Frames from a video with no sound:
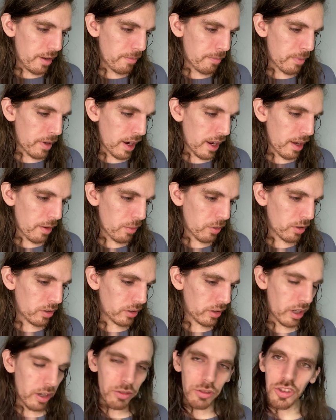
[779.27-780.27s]
But
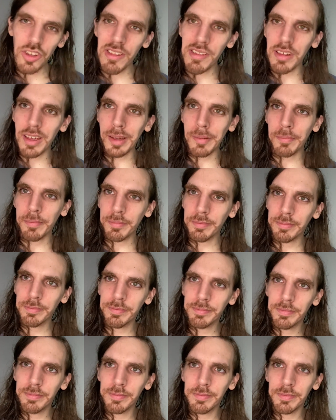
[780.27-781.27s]
I'll just name
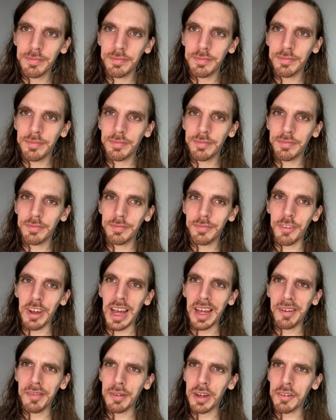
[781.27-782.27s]

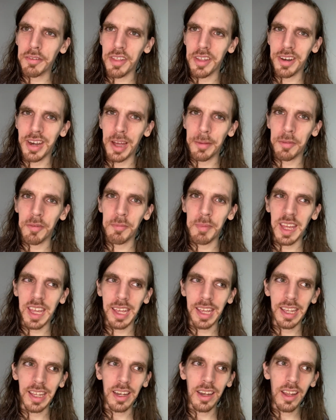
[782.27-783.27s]
5 off the top of my
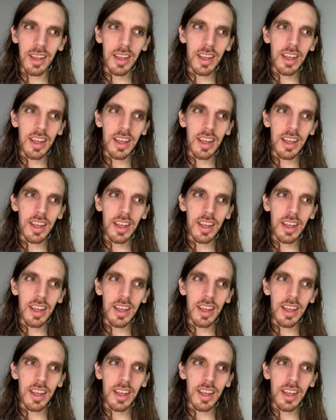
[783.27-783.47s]
head.